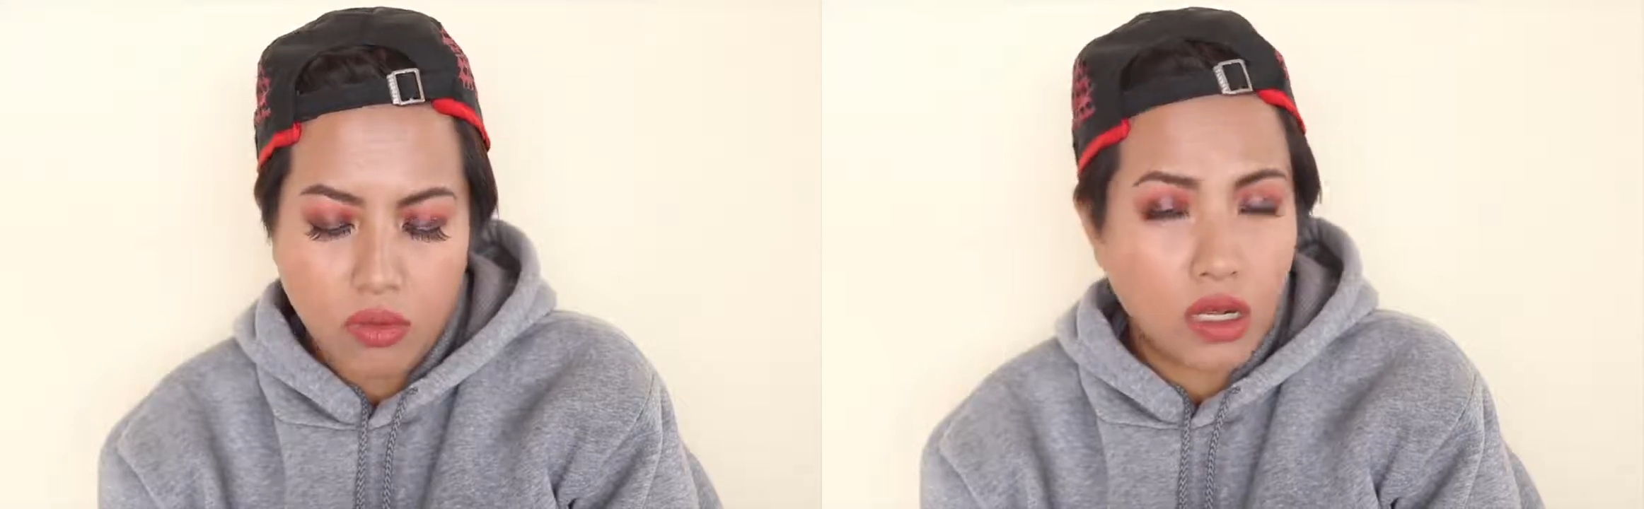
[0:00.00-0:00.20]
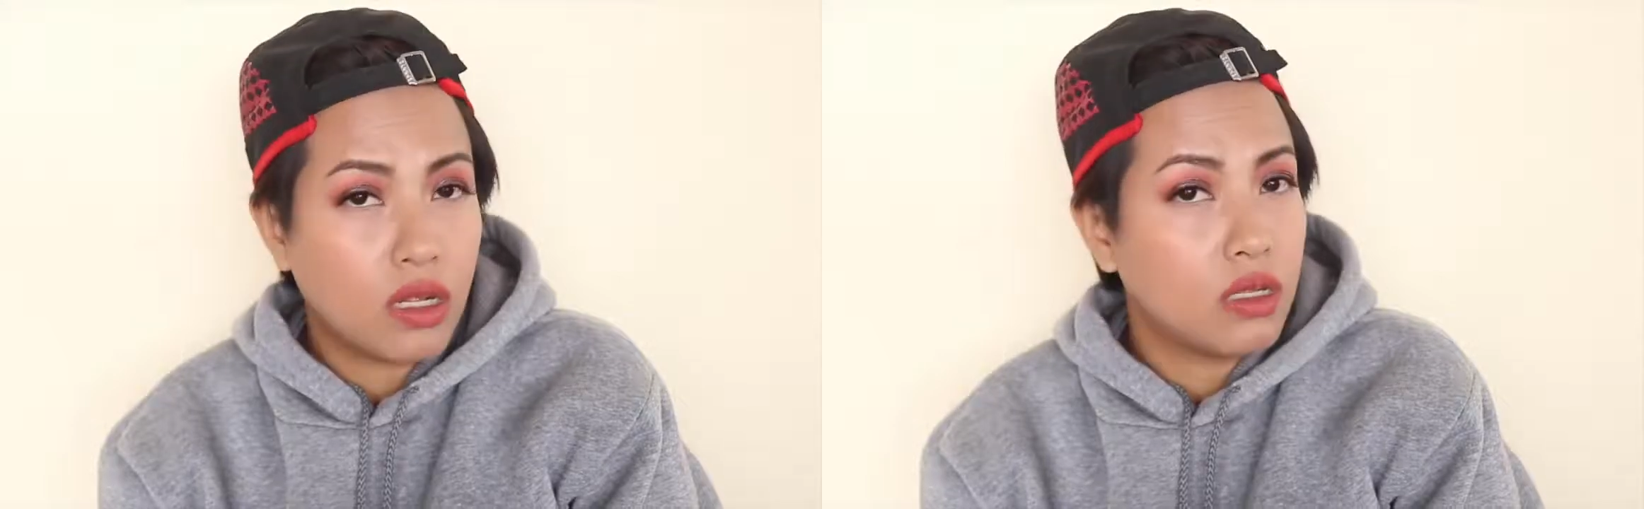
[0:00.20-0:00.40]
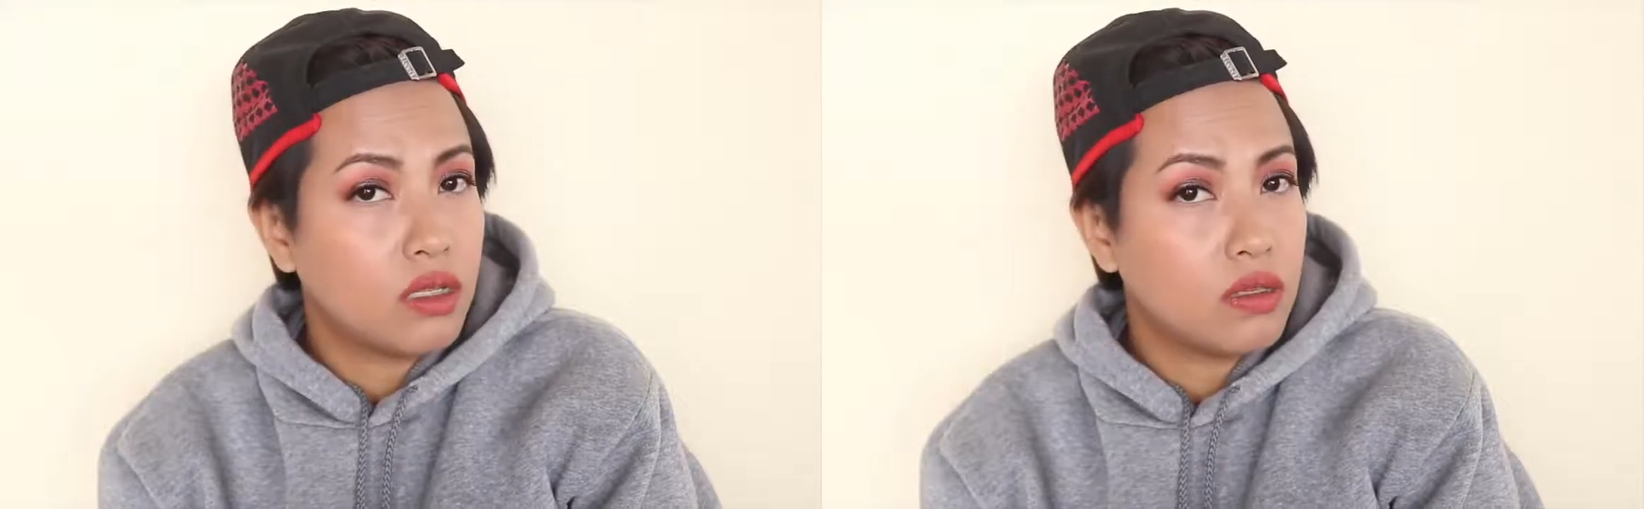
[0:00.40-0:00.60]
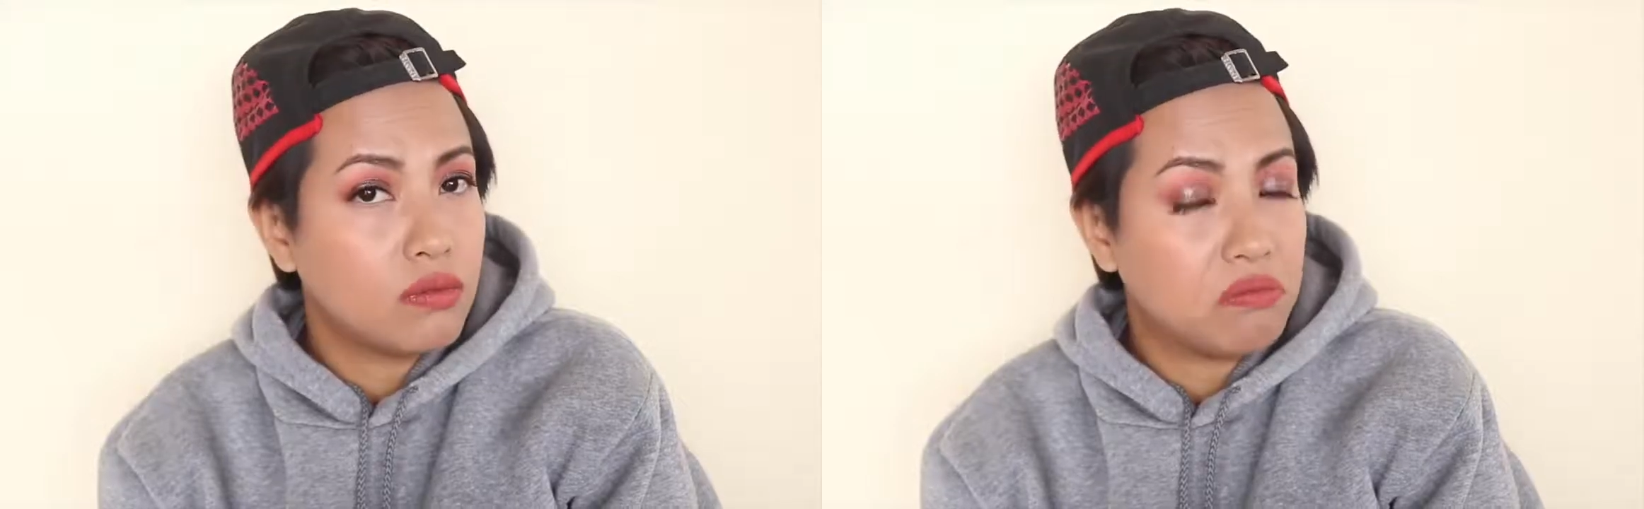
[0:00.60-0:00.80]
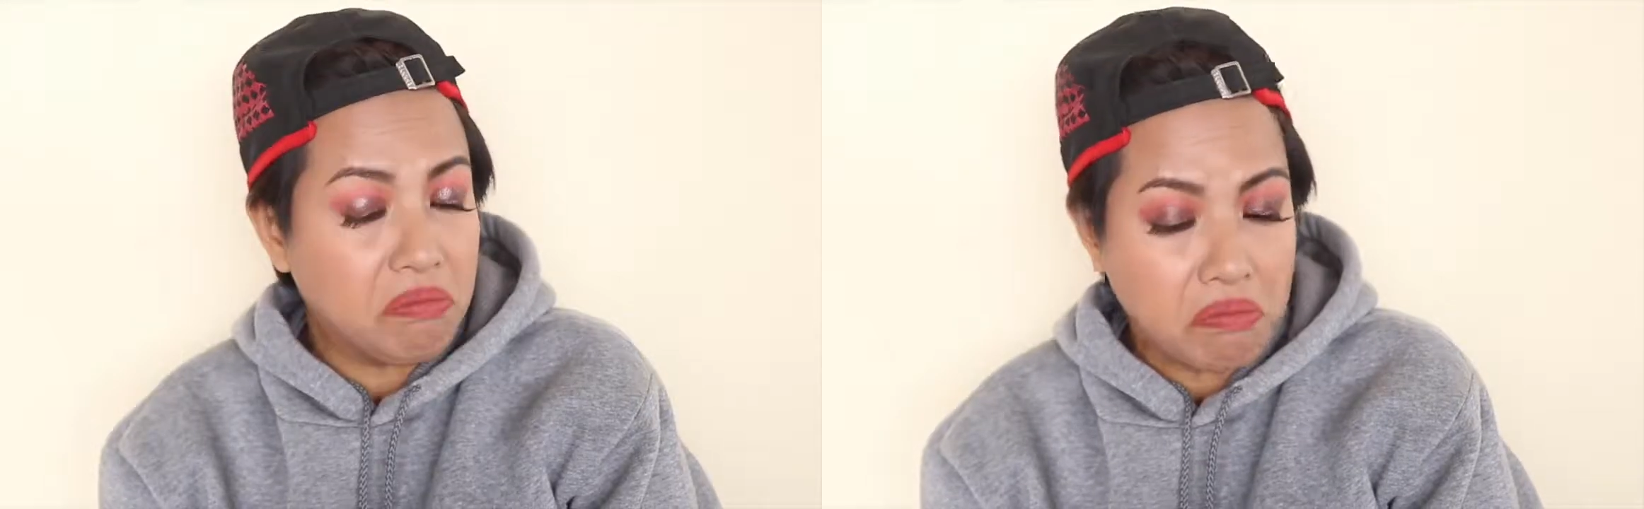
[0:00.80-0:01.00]
well,
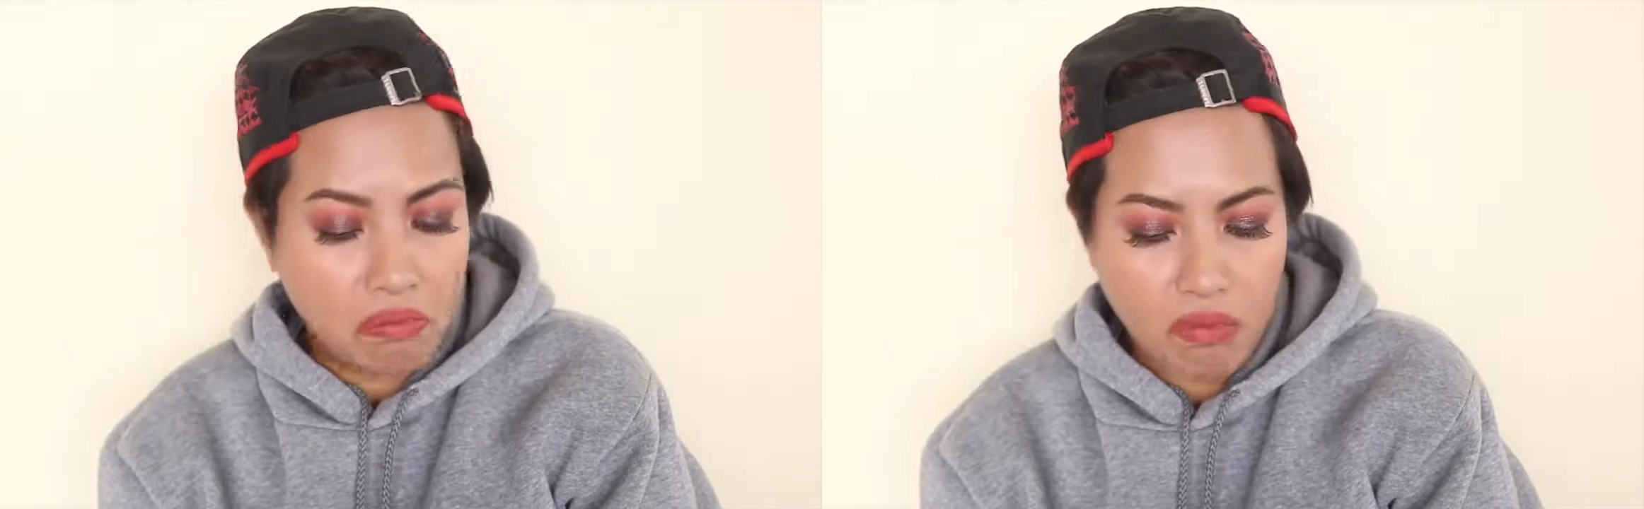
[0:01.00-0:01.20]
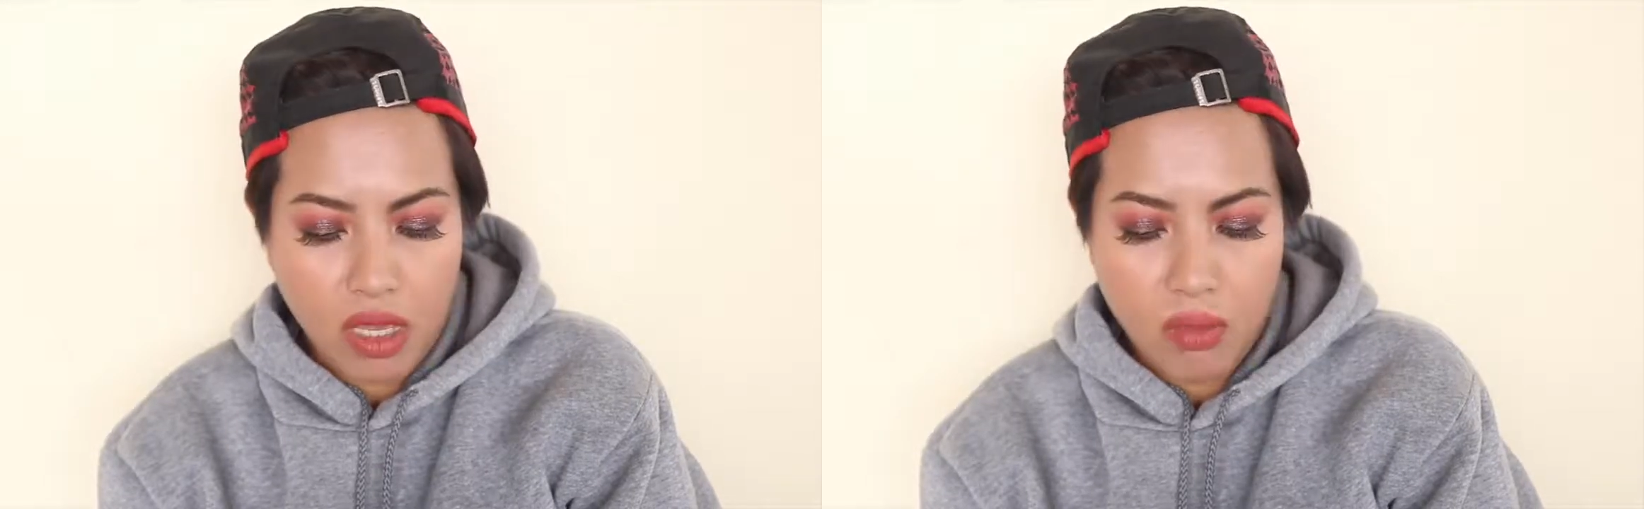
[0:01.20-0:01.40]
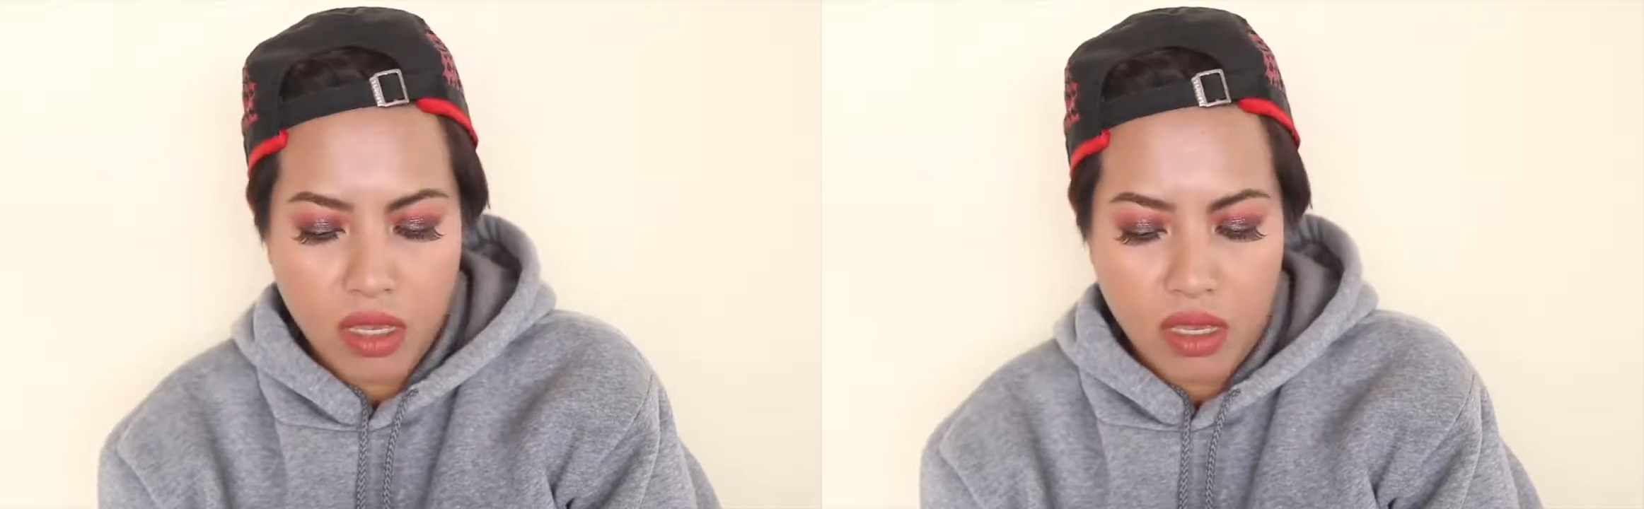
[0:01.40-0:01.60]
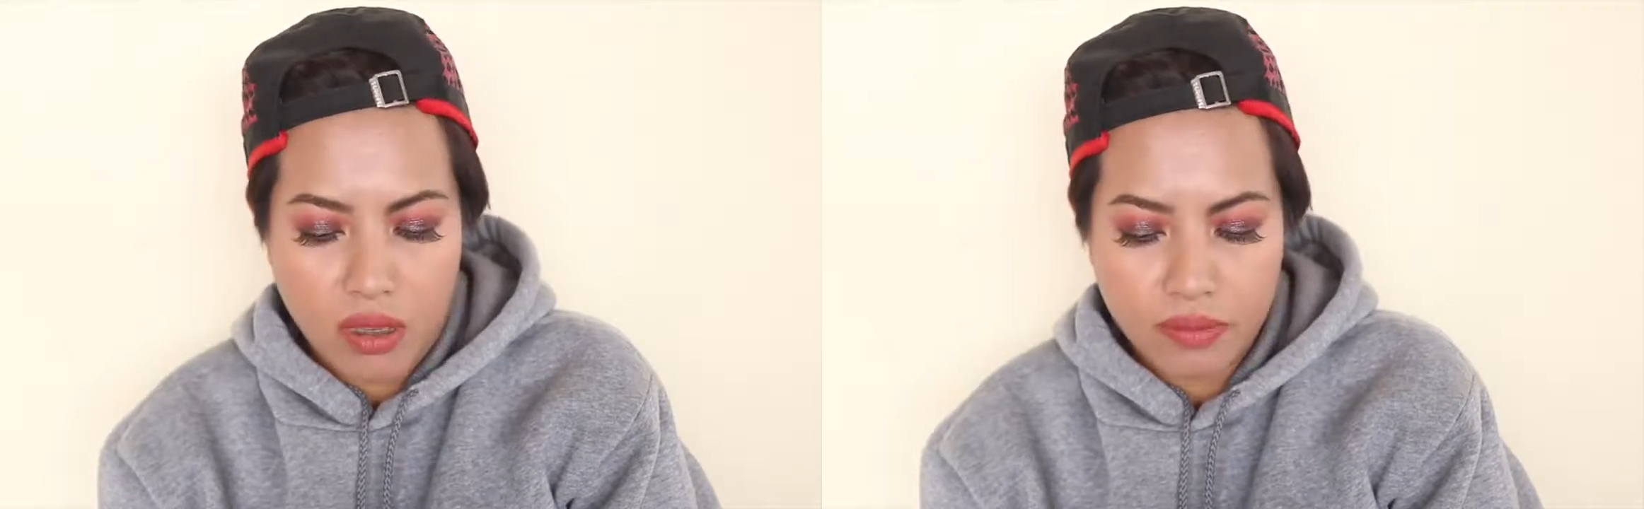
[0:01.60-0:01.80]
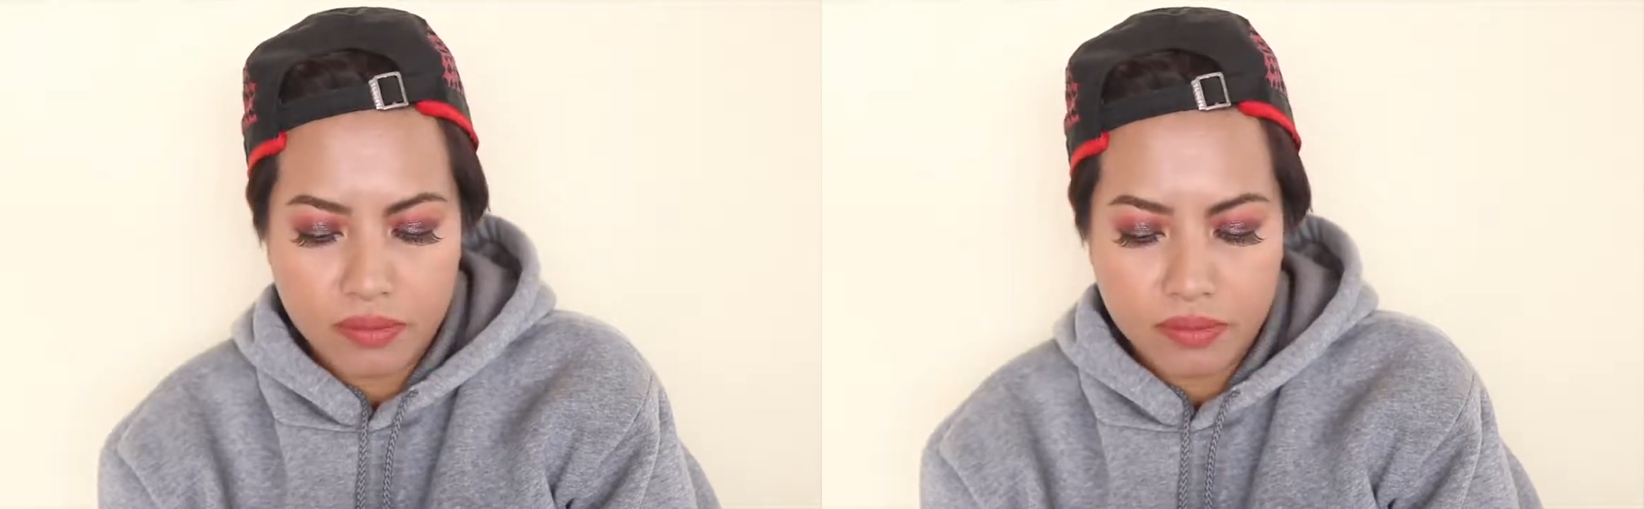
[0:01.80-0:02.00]

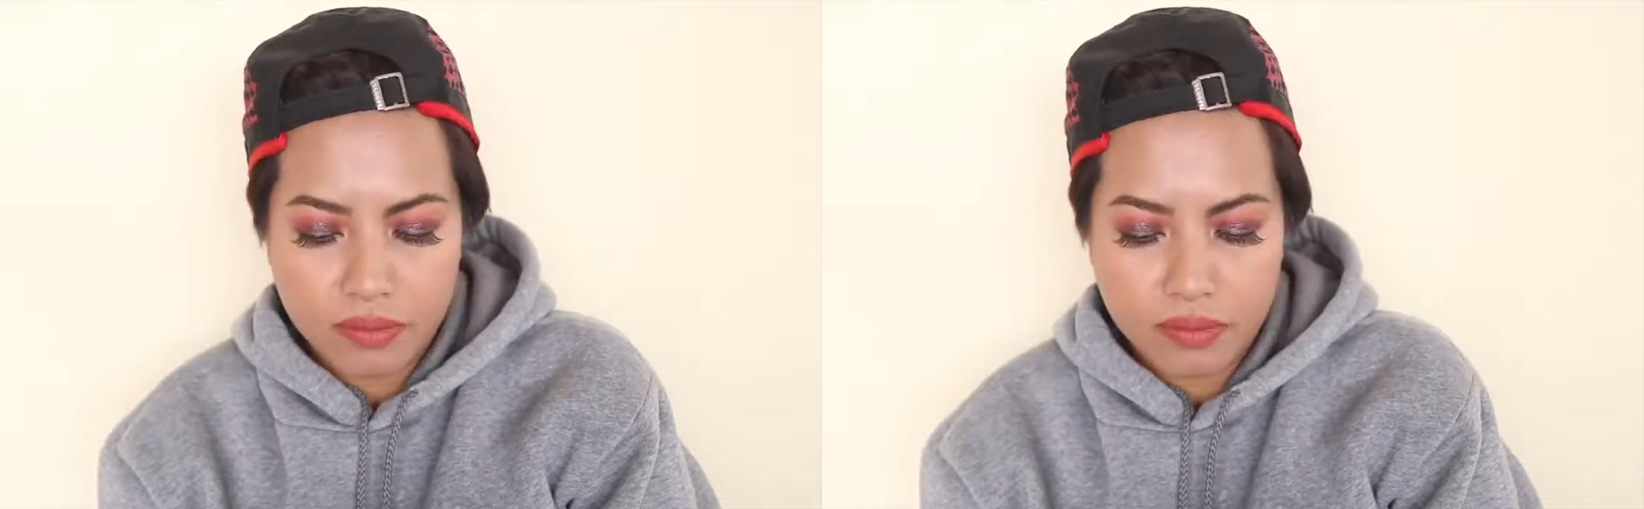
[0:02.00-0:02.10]
maybe.